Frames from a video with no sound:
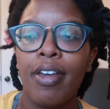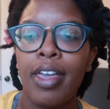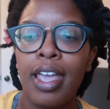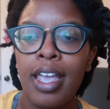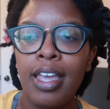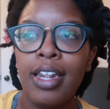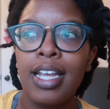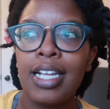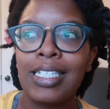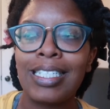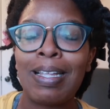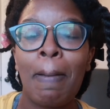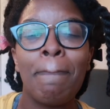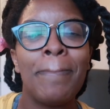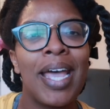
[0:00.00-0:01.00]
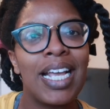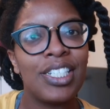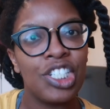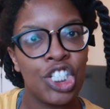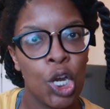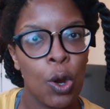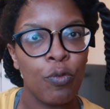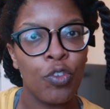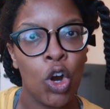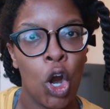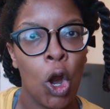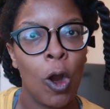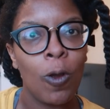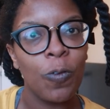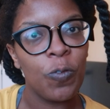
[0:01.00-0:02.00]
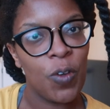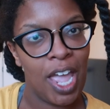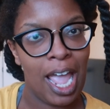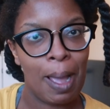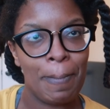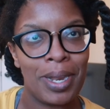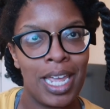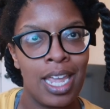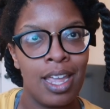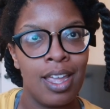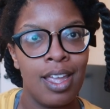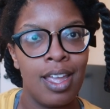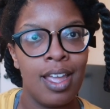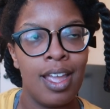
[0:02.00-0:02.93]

it is the best year for her family